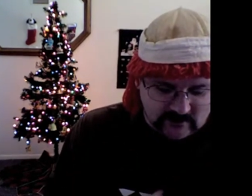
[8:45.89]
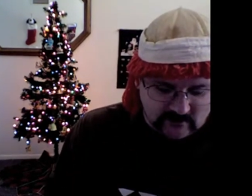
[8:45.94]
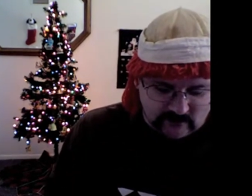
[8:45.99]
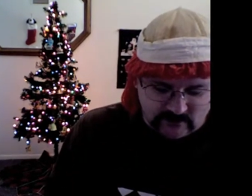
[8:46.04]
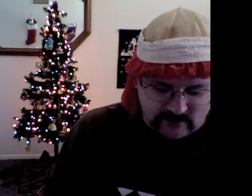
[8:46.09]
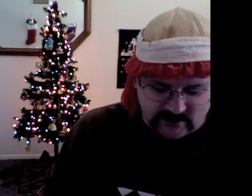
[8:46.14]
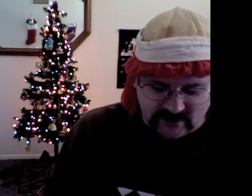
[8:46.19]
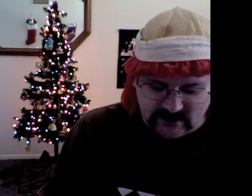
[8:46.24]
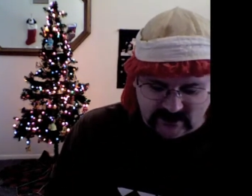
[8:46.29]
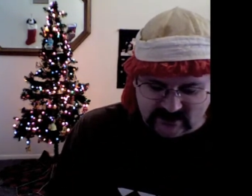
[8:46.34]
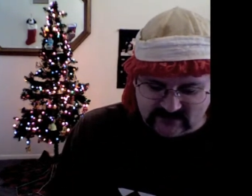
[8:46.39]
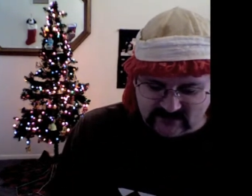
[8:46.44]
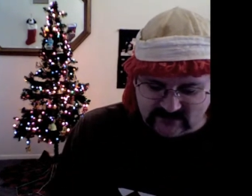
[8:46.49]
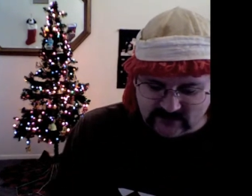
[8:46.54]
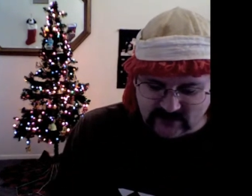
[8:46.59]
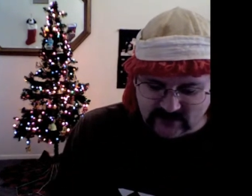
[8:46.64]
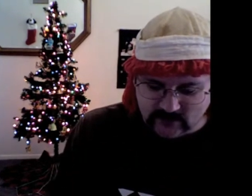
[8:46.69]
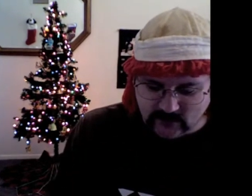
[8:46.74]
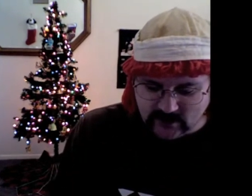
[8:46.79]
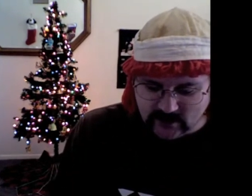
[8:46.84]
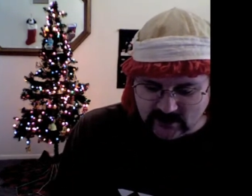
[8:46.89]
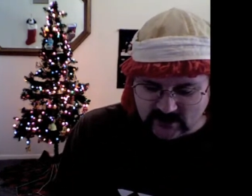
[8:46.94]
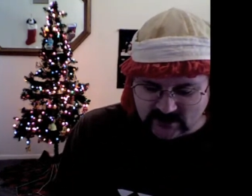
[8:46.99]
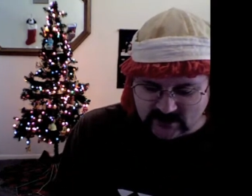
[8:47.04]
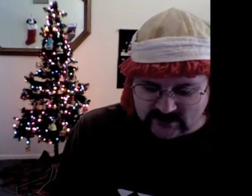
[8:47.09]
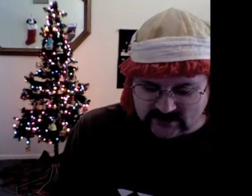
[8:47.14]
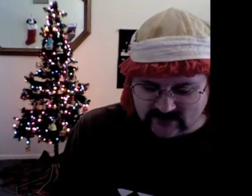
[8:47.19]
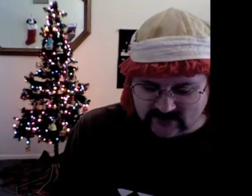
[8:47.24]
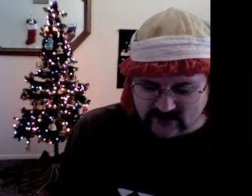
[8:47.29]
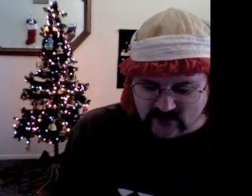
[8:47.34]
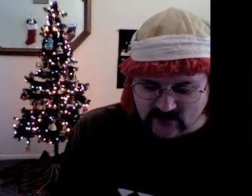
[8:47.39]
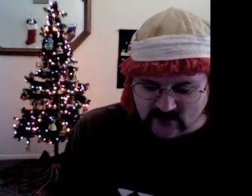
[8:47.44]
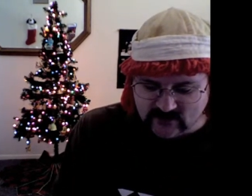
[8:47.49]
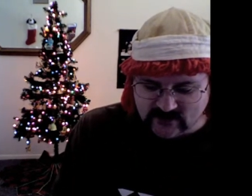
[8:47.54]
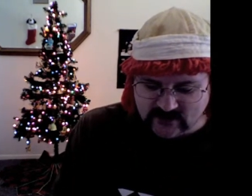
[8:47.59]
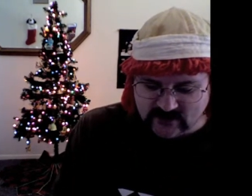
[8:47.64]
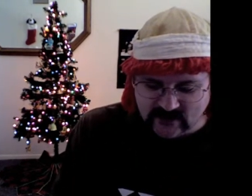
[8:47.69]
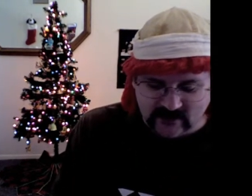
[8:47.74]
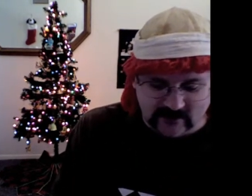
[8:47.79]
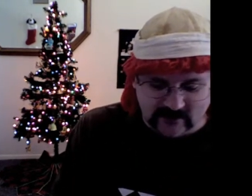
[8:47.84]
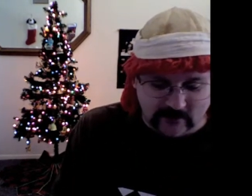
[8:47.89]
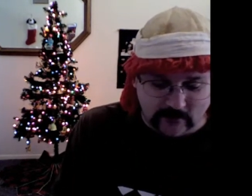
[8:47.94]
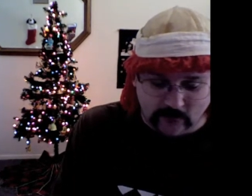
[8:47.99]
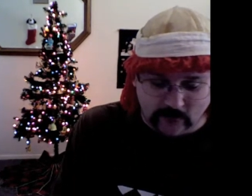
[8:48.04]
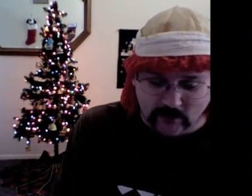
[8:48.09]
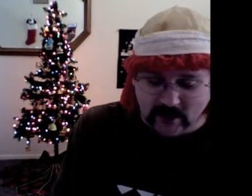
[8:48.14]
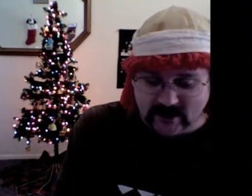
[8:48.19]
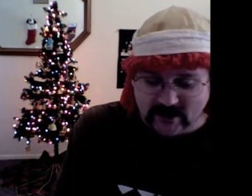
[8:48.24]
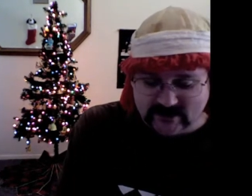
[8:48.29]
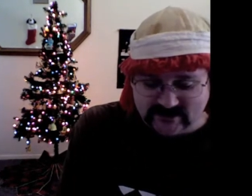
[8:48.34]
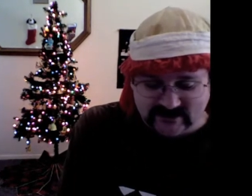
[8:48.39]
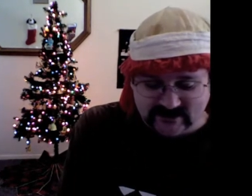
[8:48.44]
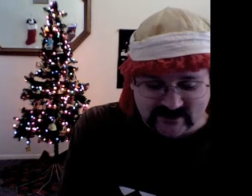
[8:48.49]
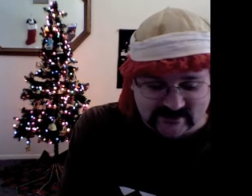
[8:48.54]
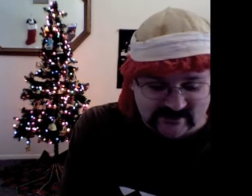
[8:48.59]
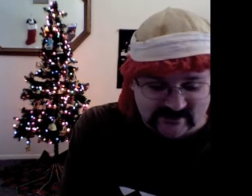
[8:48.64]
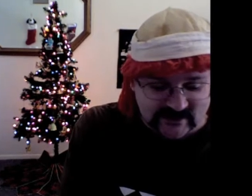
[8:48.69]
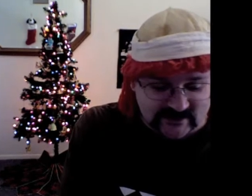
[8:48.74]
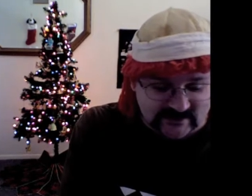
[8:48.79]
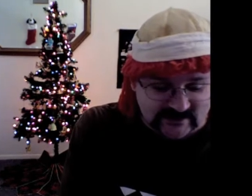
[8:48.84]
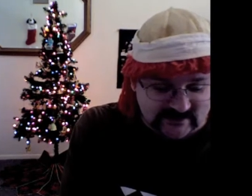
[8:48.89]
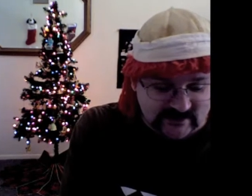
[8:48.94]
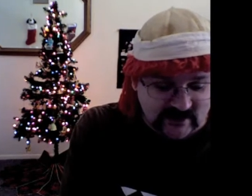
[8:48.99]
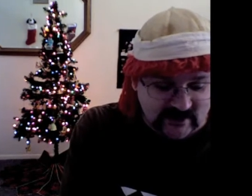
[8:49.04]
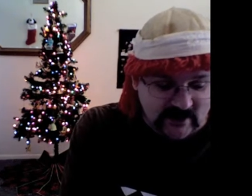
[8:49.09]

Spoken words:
But it's funny reading it because of all the craziness that it just